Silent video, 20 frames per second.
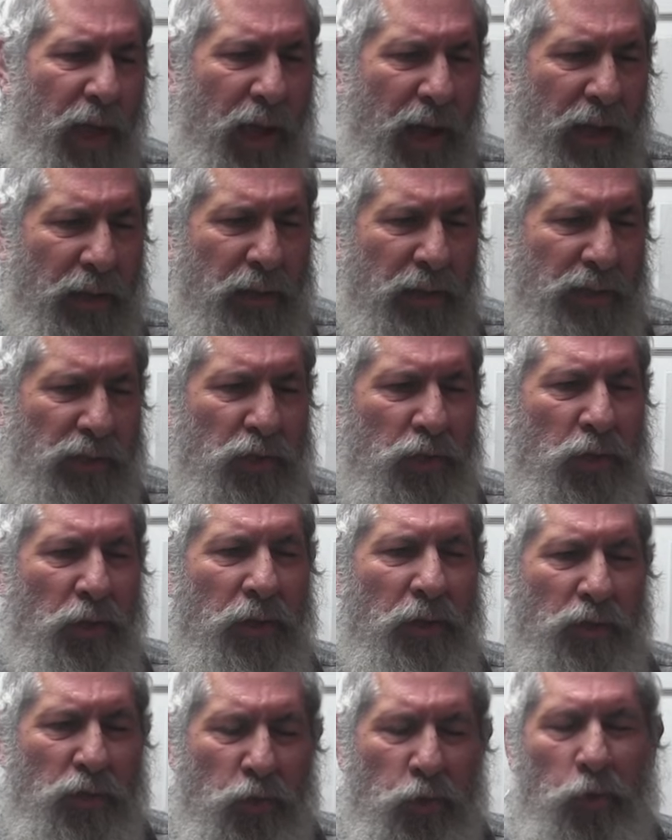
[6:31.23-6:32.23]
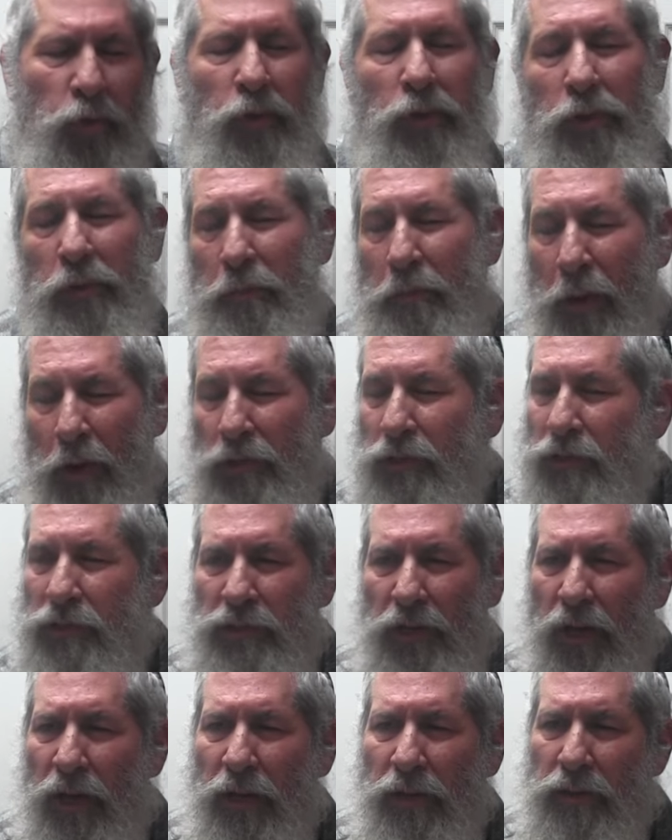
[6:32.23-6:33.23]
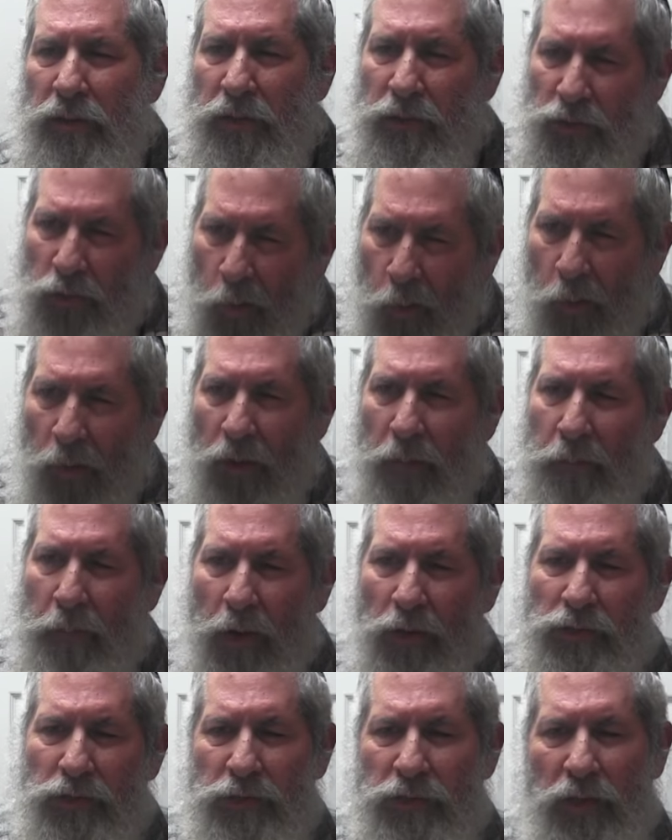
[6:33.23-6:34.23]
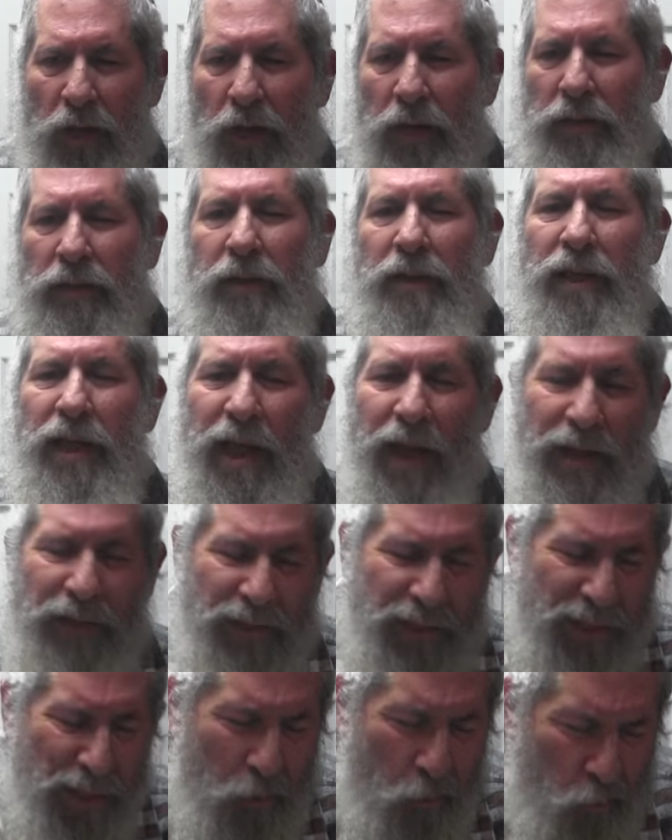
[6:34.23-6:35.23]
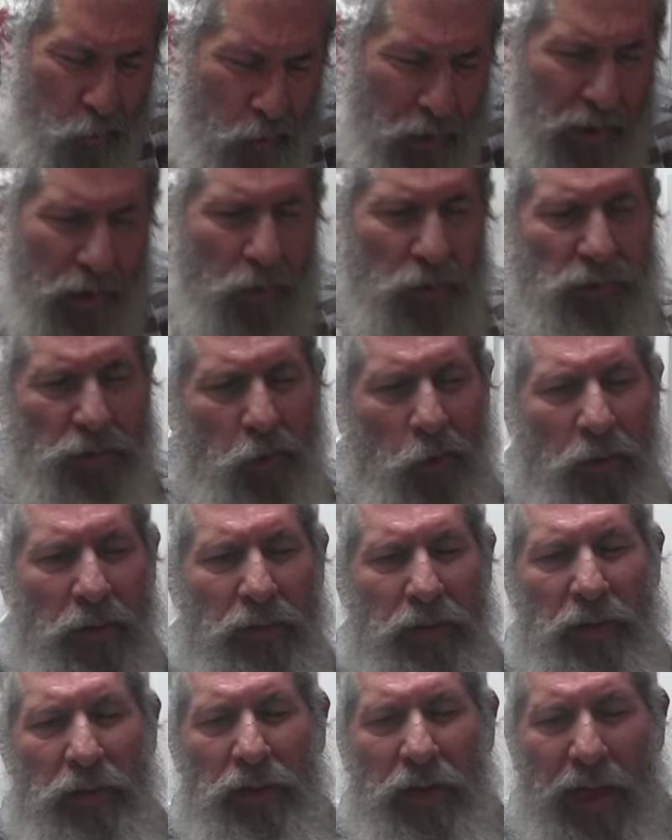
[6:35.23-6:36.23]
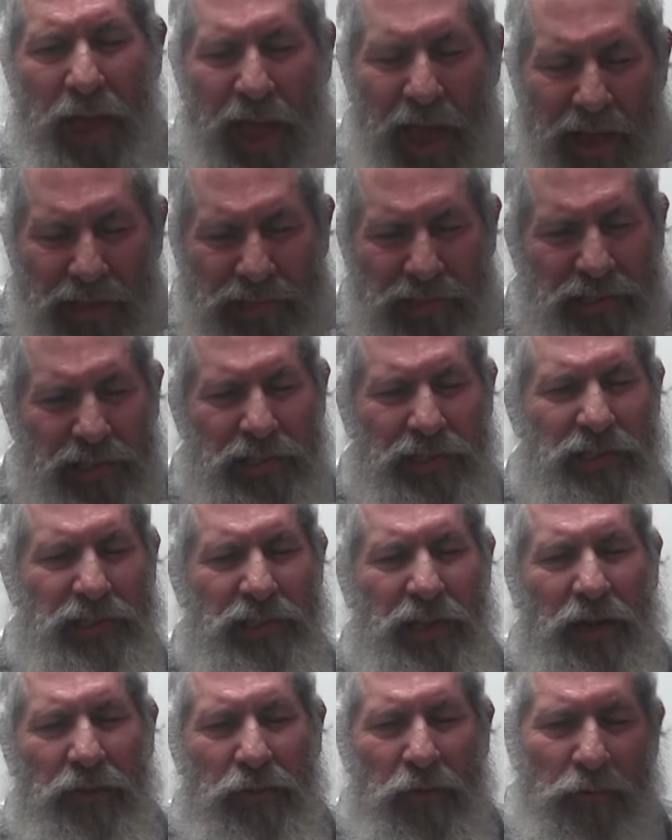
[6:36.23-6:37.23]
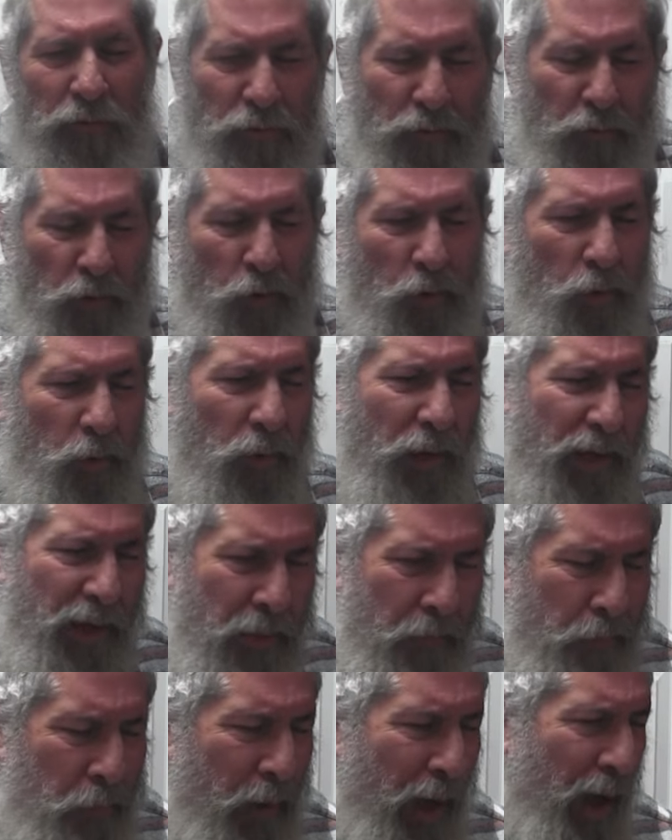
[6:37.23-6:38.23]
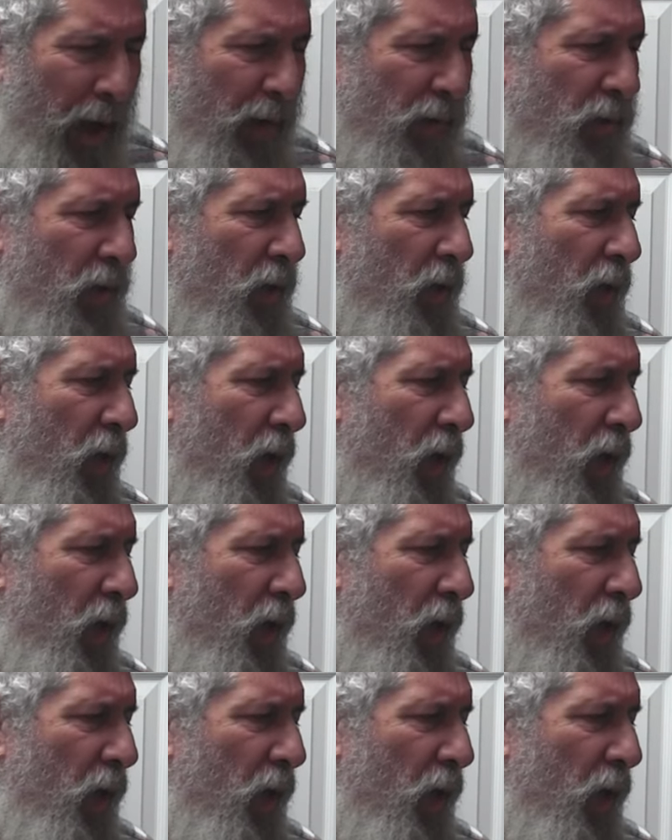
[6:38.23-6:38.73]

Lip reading: And the truth marches on. The Torah marches on. And the real Torah, the essence of the full impact